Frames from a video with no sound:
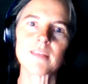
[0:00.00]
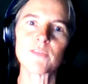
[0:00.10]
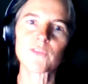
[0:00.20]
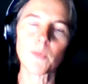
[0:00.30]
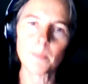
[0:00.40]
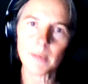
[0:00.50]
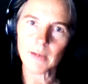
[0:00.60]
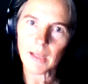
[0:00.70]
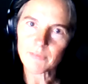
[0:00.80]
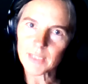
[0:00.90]
from
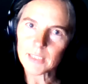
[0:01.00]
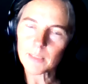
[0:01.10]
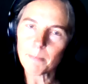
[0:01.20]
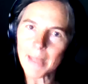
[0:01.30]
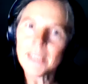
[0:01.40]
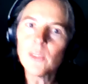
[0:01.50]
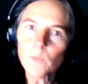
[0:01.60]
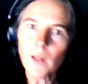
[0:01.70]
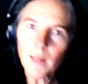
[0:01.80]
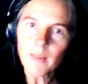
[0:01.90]
having the
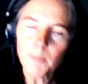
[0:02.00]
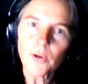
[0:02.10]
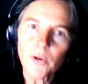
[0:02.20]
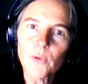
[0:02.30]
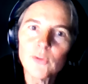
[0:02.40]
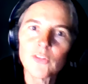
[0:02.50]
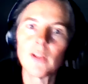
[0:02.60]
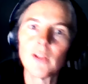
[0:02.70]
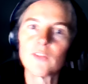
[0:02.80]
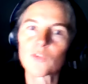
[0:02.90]
manual approach
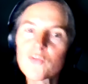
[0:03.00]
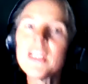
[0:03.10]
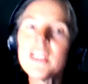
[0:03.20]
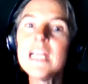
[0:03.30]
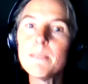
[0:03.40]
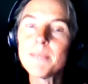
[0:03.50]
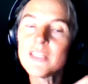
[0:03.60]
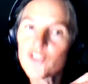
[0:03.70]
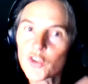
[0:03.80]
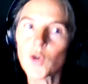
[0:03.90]
to really be
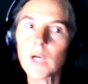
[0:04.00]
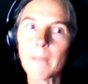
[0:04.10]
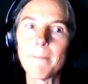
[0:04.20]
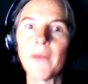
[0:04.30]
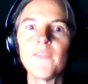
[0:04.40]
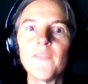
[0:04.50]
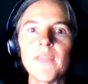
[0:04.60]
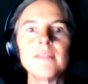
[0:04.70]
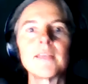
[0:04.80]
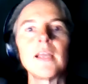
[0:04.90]
sure about the
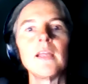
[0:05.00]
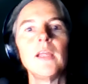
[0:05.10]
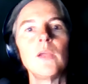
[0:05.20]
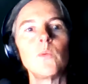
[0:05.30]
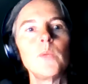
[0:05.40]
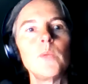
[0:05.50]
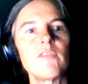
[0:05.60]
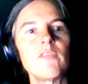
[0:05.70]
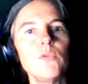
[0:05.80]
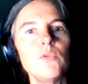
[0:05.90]
data. We
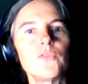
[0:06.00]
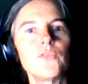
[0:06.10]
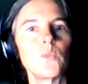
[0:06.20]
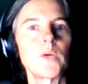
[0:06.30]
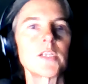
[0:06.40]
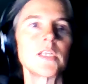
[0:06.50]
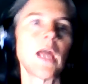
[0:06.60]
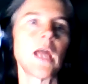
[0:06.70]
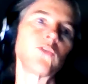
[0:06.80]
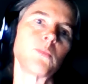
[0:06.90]
have moved towards an
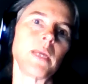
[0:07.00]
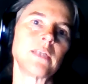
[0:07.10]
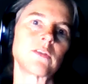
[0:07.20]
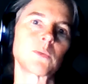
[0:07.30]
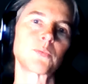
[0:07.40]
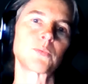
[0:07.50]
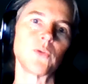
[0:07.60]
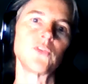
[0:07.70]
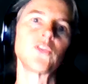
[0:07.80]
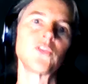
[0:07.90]
automated
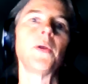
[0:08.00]
approach.